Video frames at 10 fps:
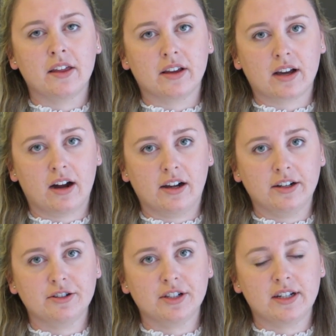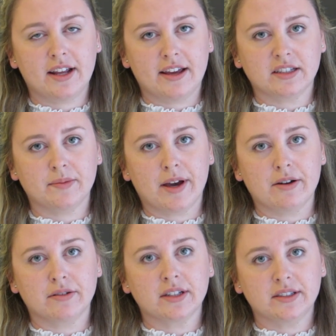the card usually takes
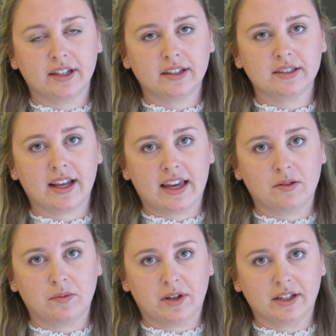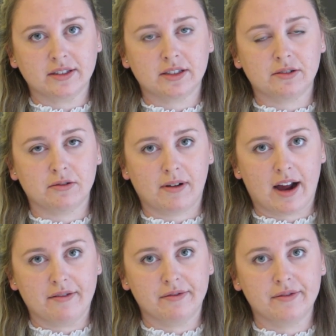about 6 to 8 weeks to
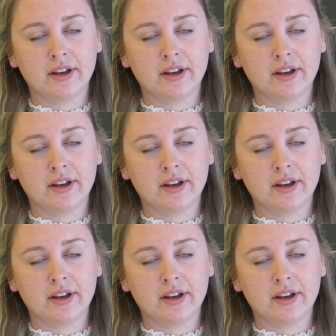arrive.